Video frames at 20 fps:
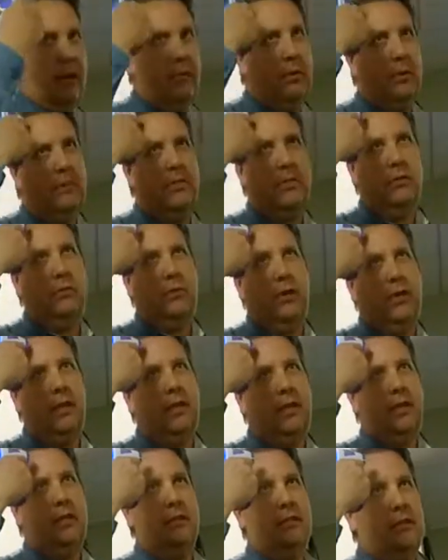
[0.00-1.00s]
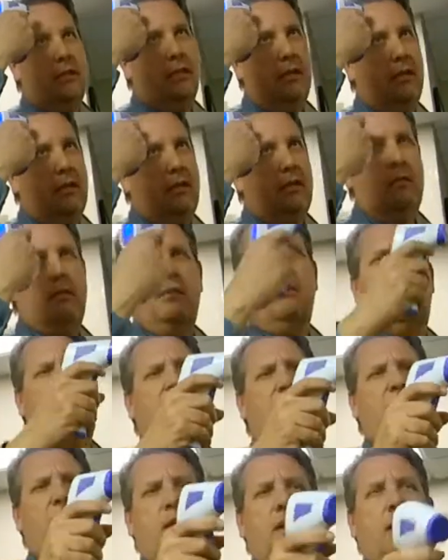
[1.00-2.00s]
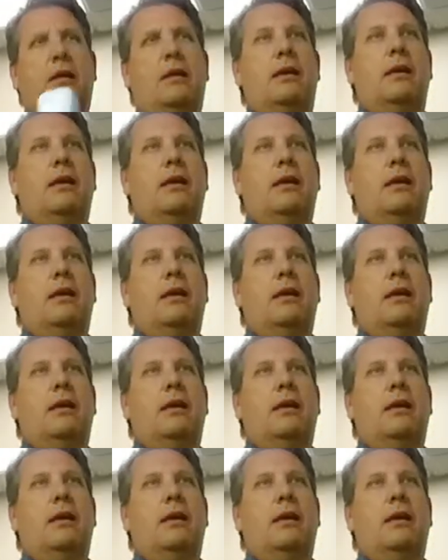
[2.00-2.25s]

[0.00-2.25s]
One. We just do one of these. Yeah, yeah, yeah.